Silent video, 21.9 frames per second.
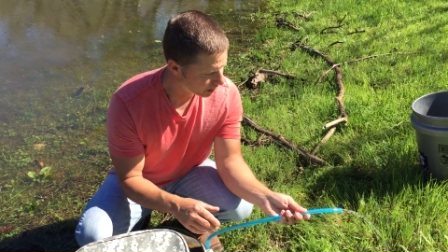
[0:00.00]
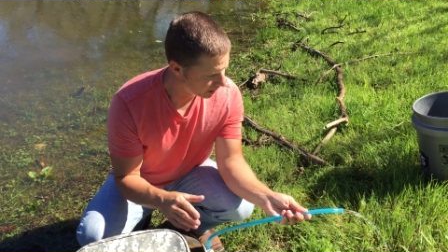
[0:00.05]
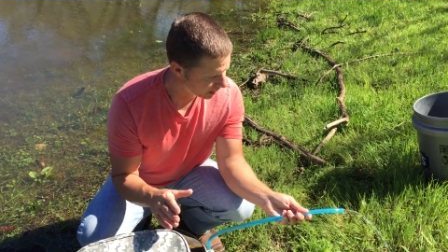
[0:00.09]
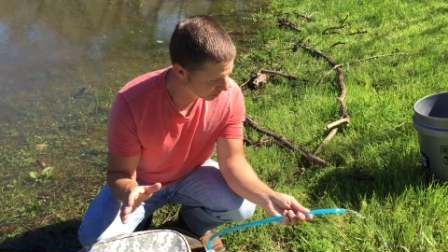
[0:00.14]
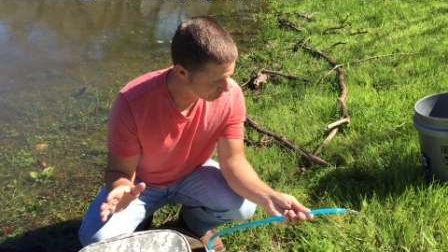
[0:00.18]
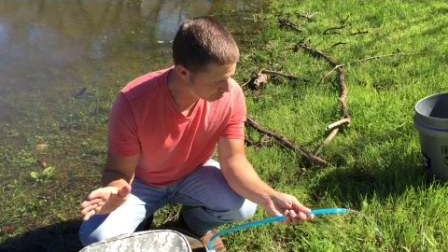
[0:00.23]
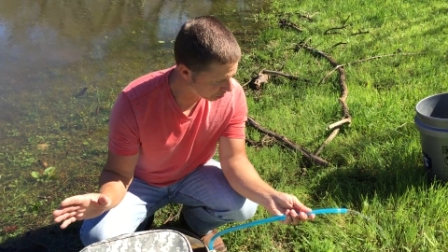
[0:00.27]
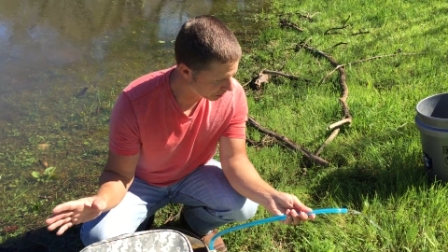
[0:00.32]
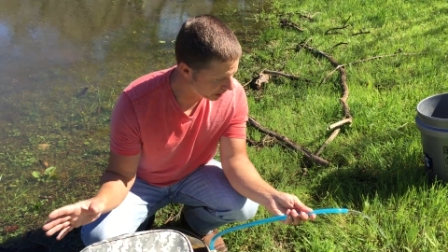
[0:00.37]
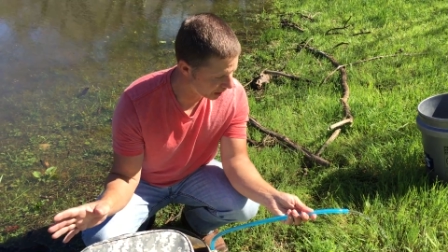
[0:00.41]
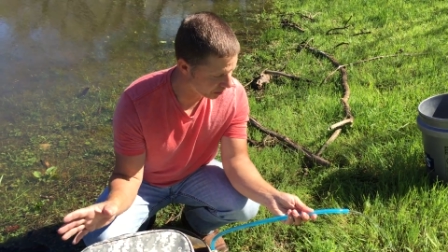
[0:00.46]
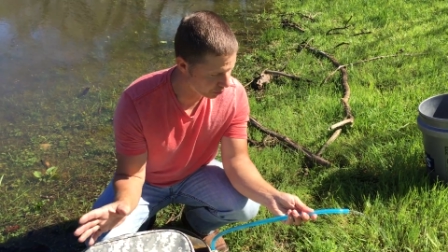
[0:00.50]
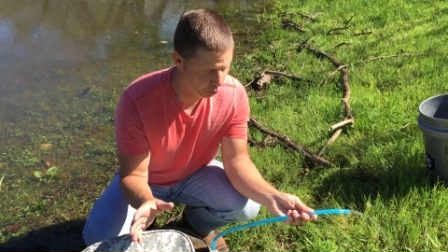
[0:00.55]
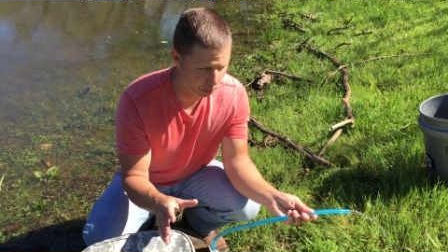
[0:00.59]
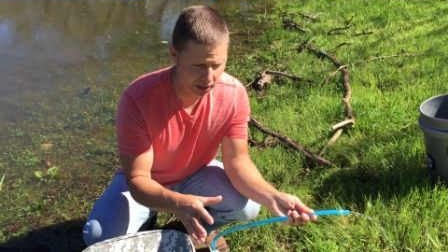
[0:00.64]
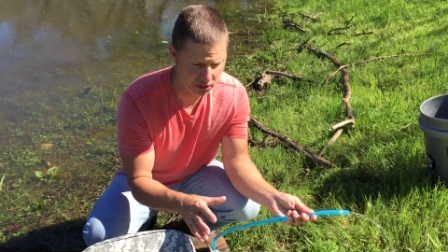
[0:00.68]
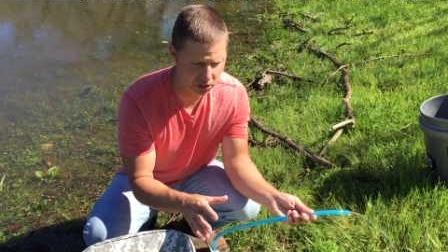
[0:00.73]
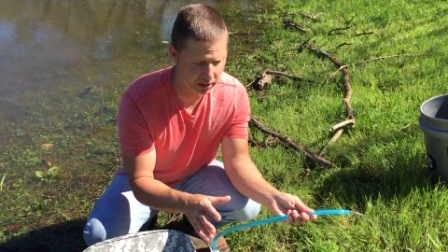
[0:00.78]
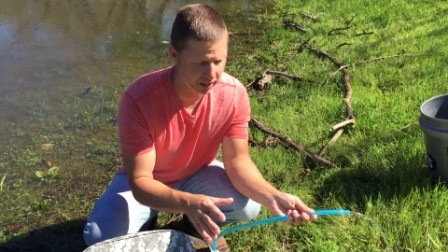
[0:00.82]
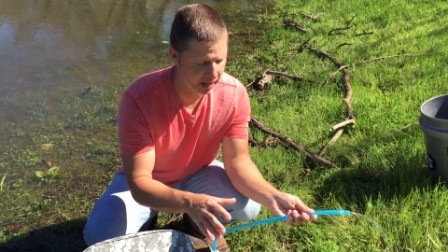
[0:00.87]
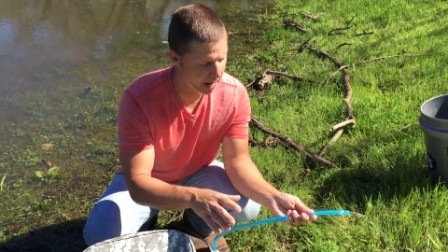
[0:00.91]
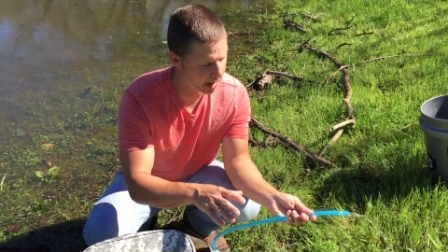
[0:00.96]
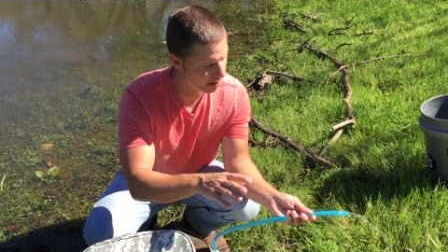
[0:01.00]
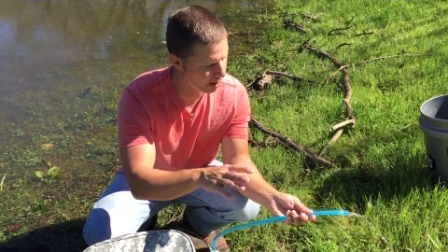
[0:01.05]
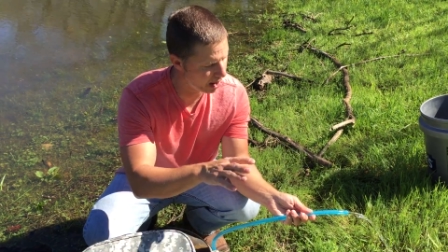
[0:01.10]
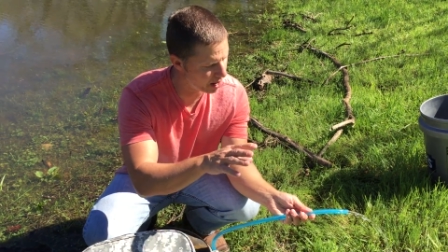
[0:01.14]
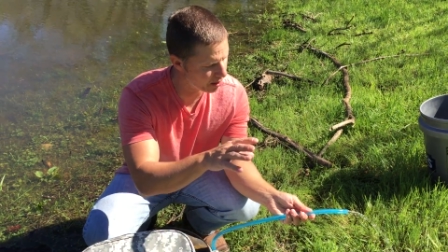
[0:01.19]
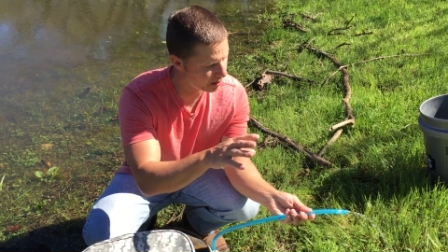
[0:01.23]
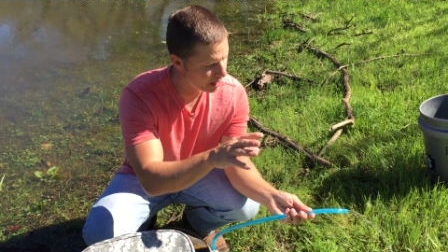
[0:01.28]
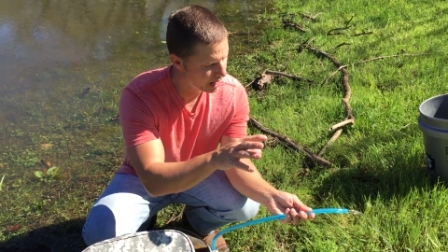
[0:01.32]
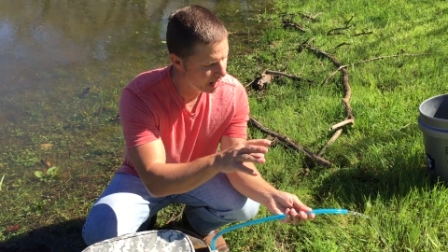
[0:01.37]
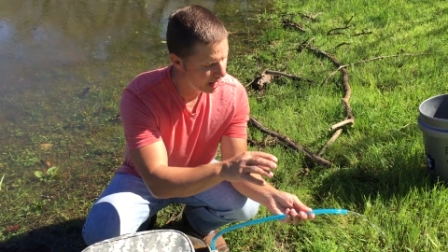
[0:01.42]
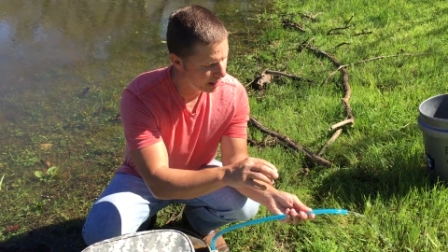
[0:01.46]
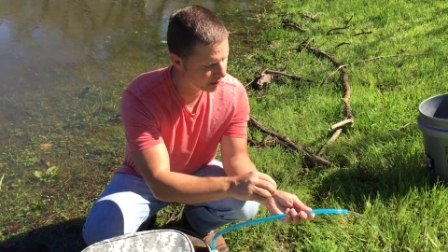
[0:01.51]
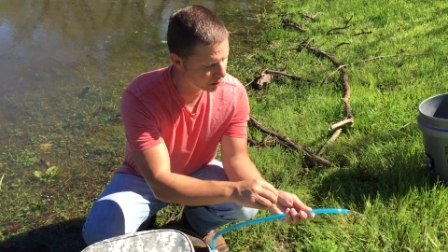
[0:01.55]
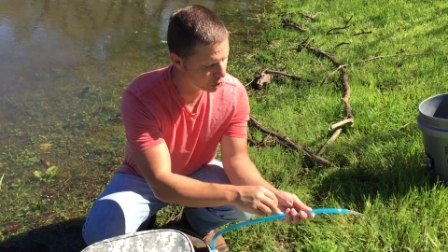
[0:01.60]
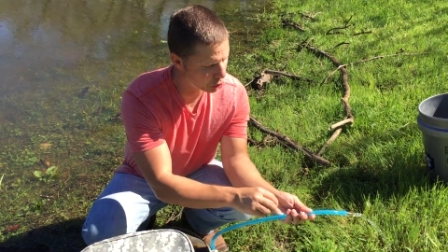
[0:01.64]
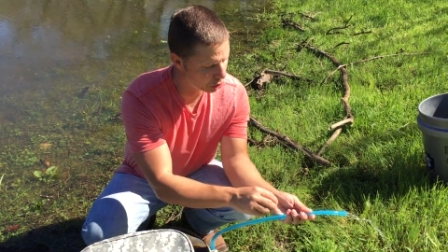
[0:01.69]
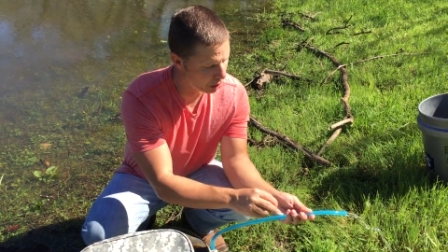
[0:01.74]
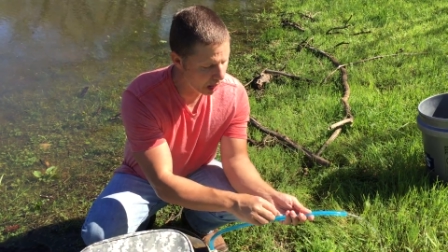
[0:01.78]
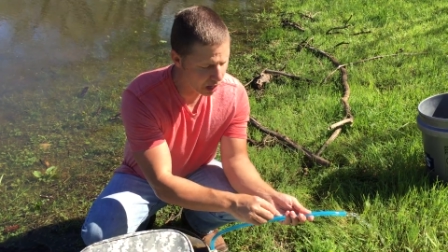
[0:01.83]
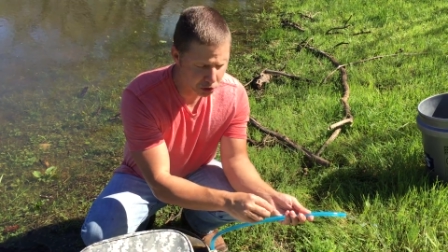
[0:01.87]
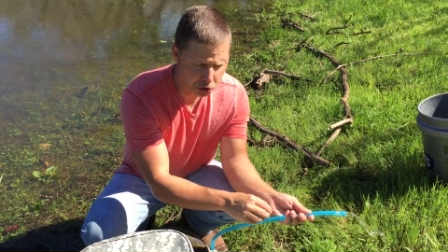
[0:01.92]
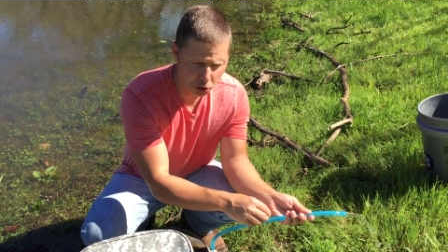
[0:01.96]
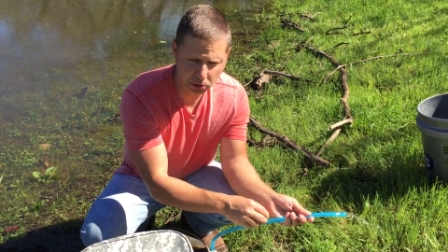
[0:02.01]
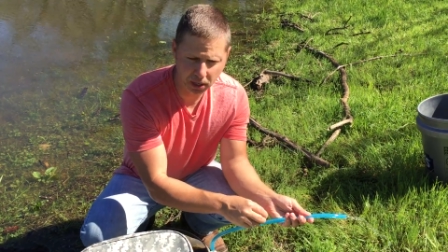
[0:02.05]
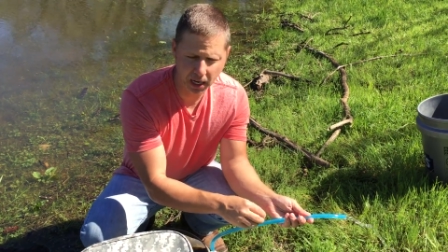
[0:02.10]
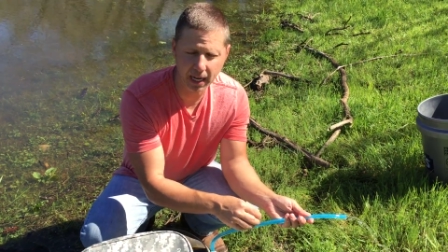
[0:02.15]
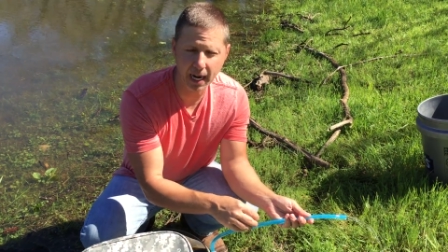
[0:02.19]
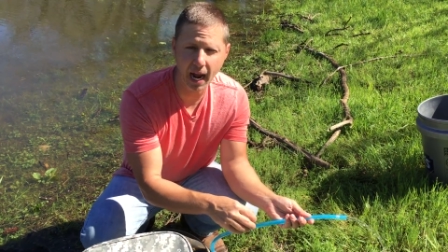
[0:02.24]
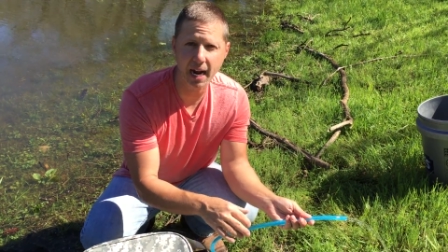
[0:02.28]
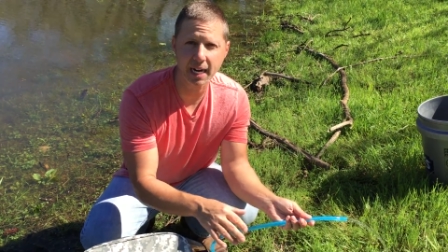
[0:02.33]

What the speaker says: this will get the rest of the air out, and this will also get